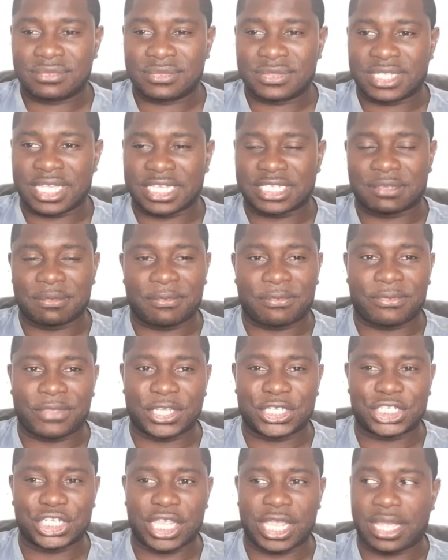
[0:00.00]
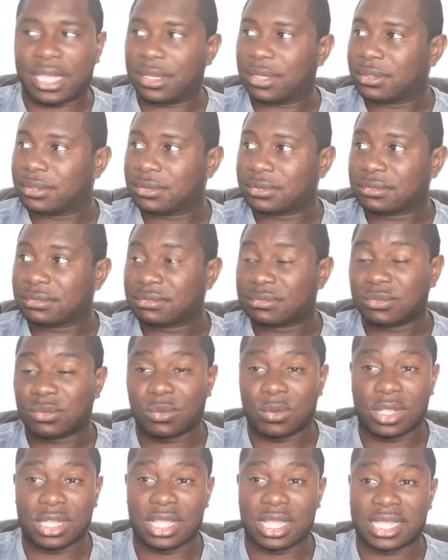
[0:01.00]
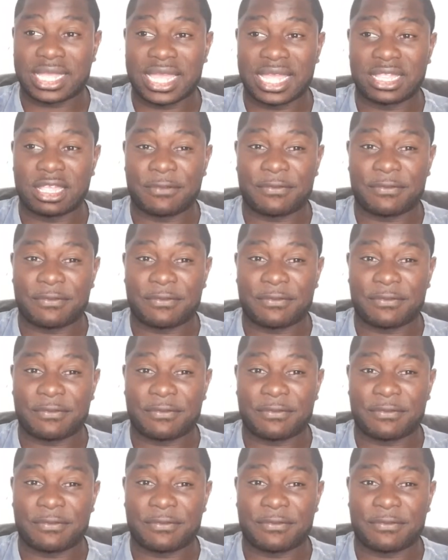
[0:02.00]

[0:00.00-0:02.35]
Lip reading: get some fresh air. Well, I can.